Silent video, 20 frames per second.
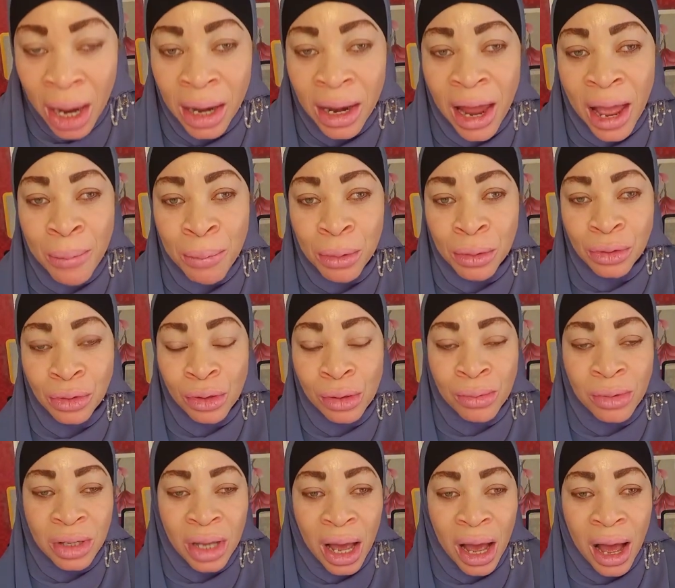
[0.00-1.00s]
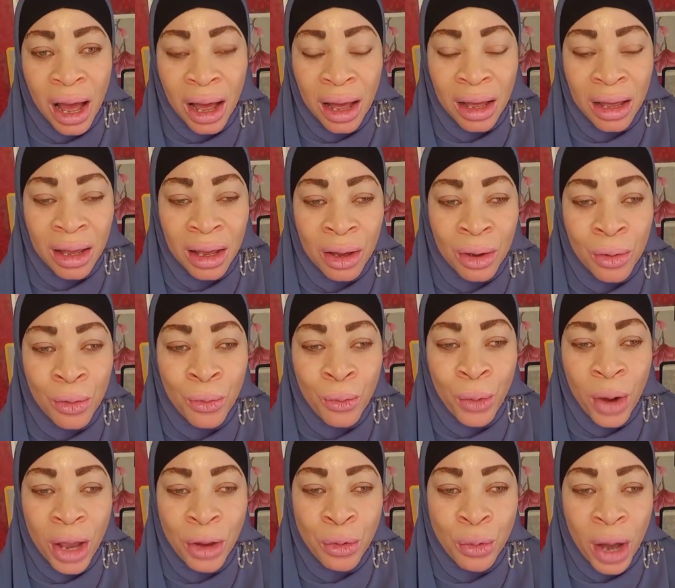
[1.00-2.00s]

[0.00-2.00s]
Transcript: Liposomes are when